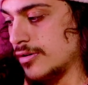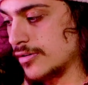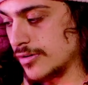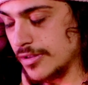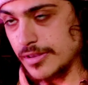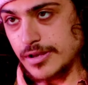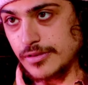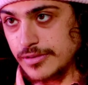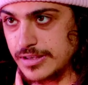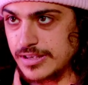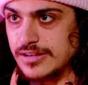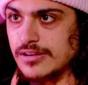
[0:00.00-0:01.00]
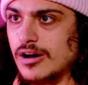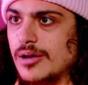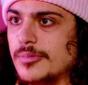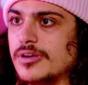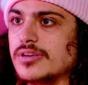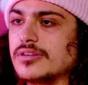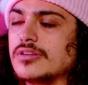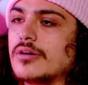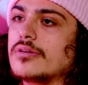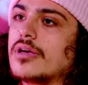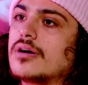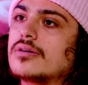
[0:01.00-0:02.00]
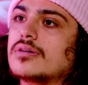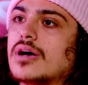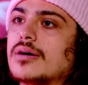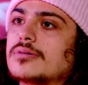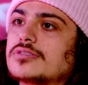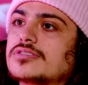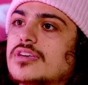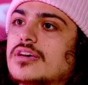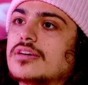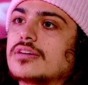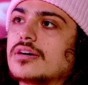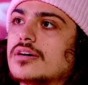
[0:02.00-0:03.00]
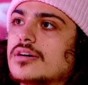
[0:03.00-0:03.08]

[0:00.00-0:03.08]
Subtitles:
really only kendama and yo-yo, I would say,